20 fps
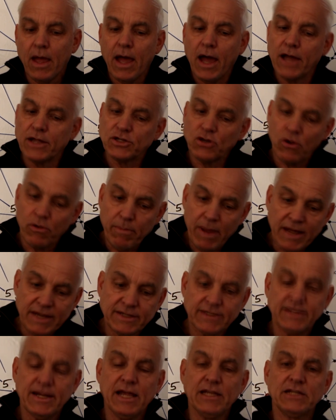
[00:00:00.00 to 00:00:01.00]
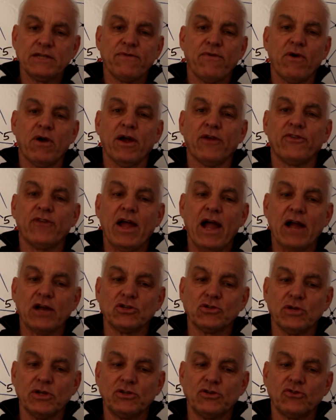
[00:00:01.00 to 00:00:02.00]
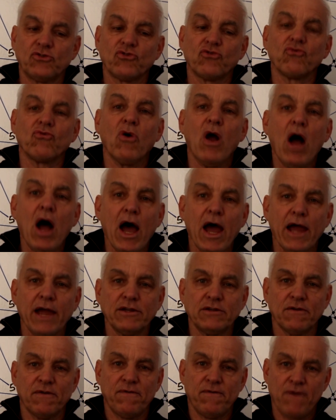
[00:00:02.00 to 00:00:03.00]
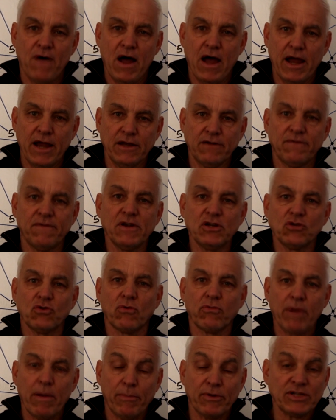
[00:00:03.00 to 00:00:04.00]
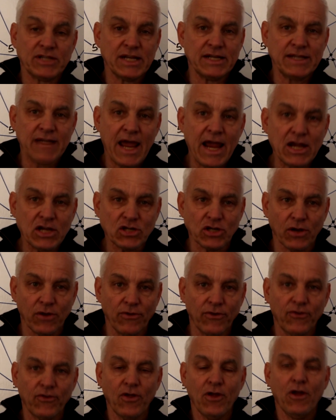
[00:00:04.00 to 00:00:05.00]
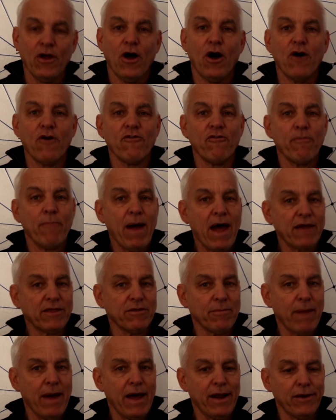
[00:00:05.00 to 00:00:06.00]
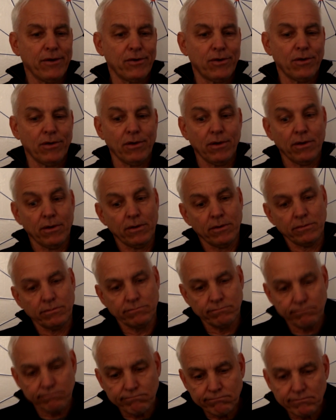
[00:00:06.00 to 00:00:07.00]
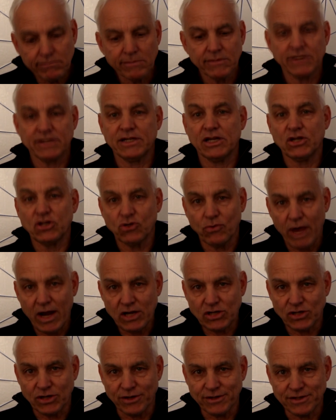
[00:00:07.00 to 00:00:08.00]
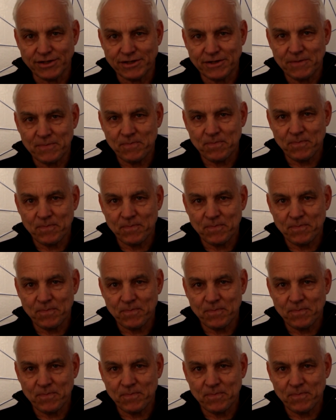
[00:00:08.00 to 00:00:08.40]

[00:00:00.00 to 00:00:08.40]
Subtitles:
And so it makes sense for us actually to try to find visual representations of mathematical situations.